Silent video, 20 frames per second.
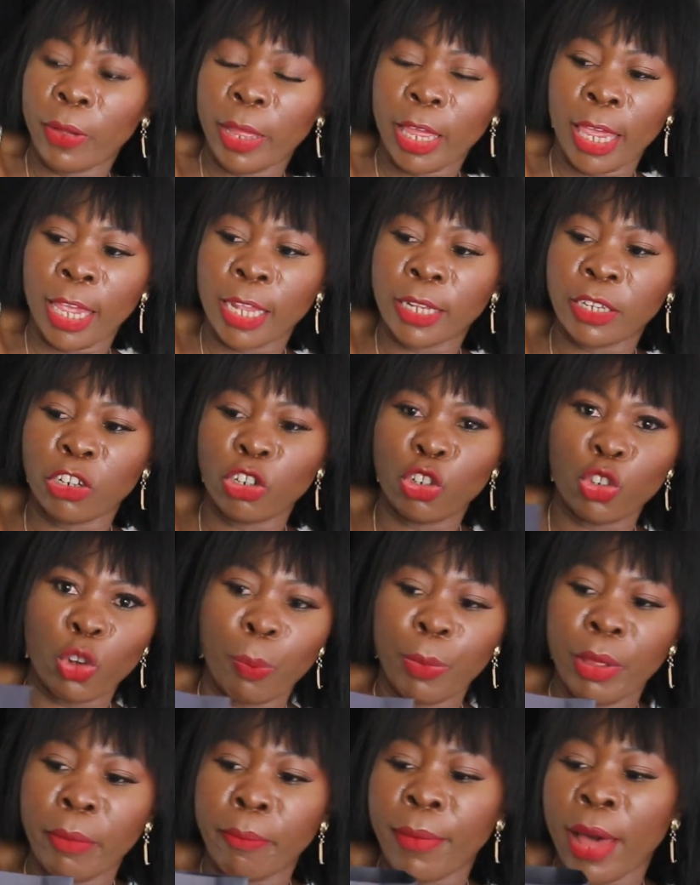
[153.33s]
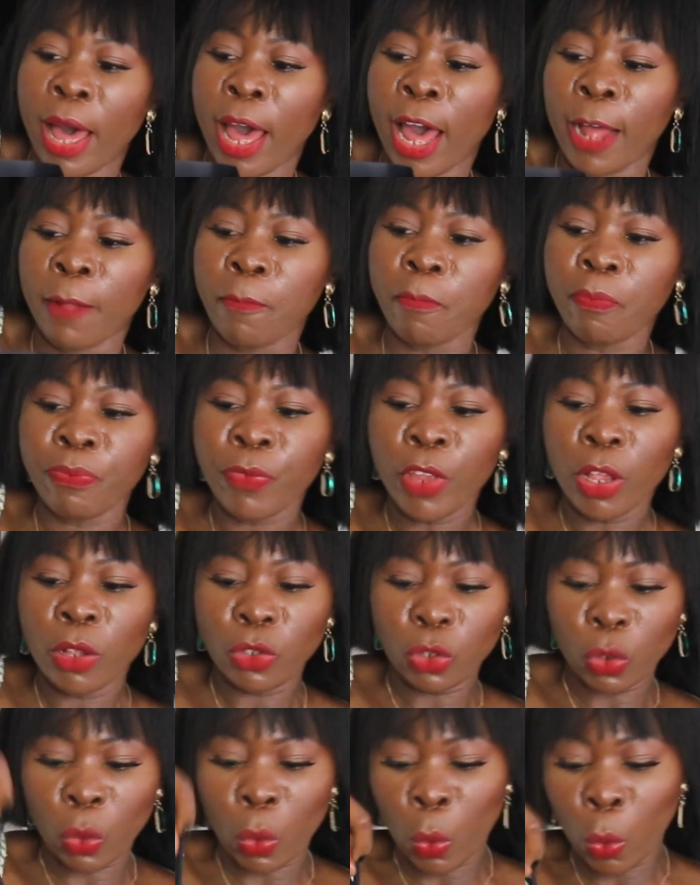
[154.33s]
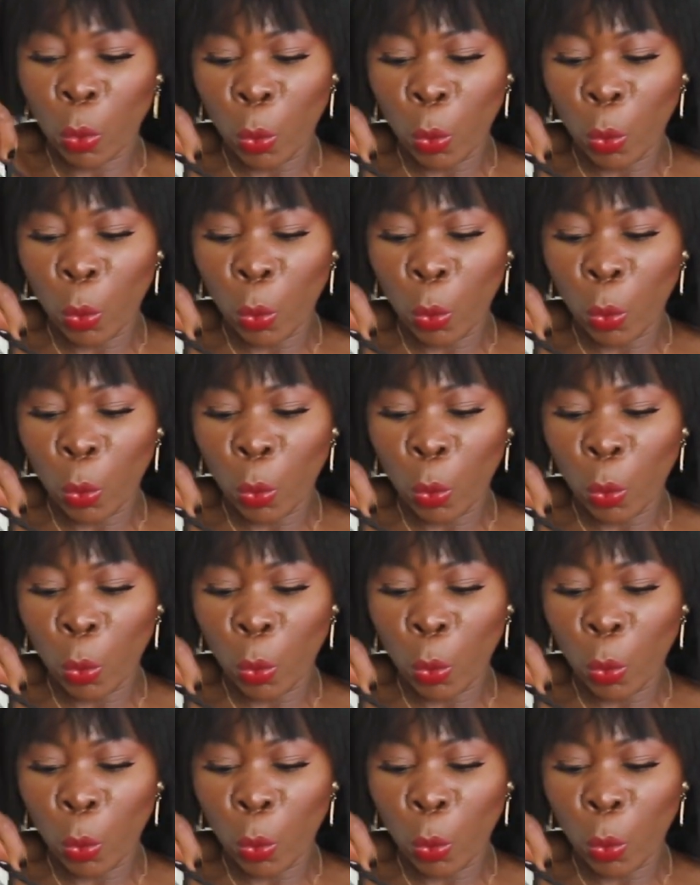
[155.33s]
Okay, this shopping bag. So